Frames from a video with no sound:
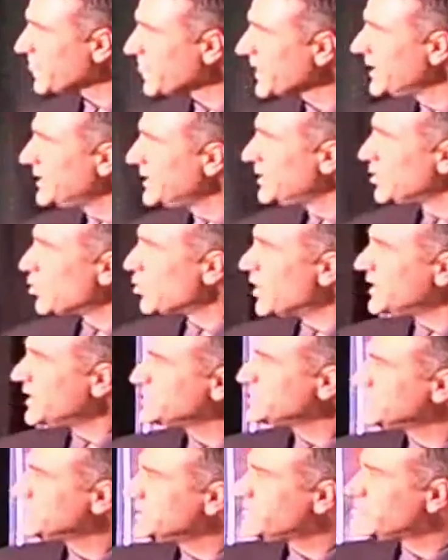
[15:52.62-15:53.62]
to us more
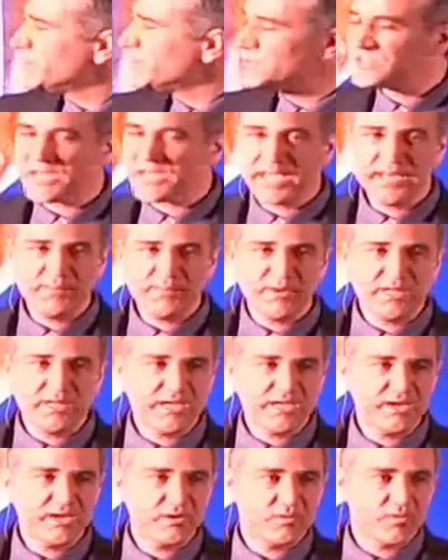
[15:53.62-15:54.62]
and more.
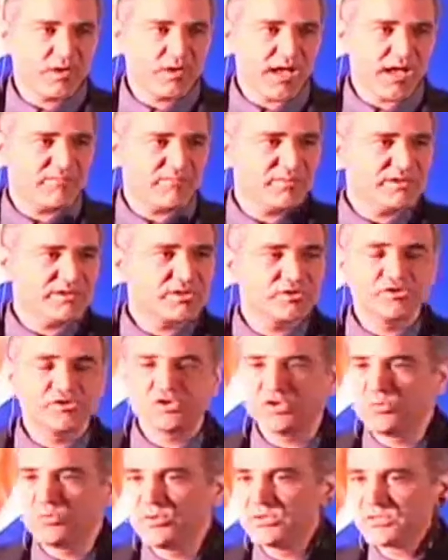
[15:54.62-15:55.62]
Okay,
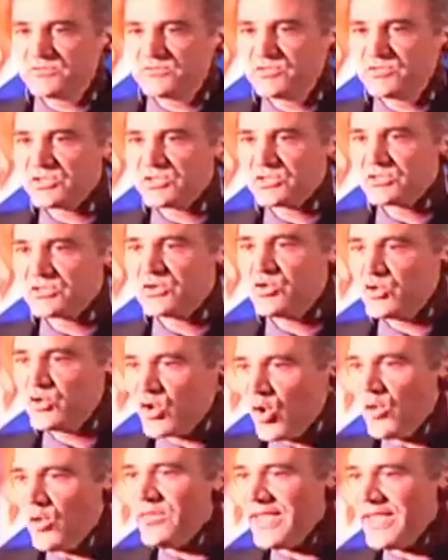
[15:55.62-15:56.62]
what is the difference?
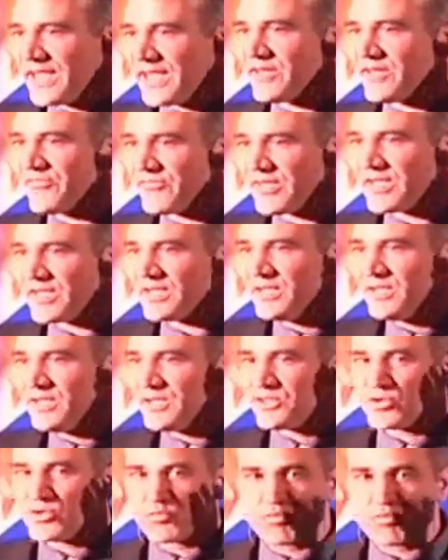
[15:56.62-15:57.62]
Anybody here have been
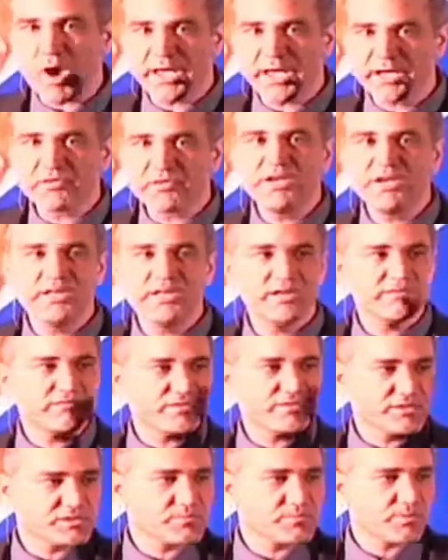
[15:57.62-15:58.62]
consumers of just
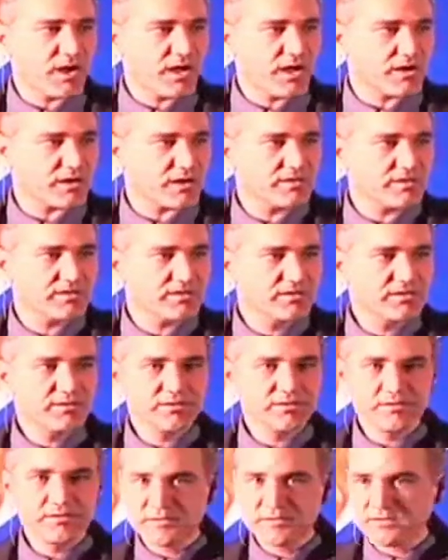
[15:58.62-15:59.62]
good old AFA,
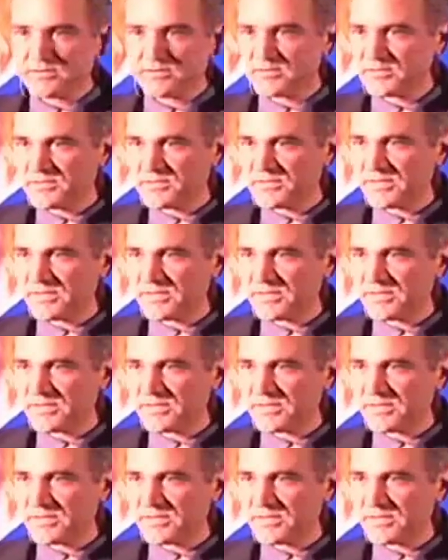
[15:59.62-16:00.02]
the raw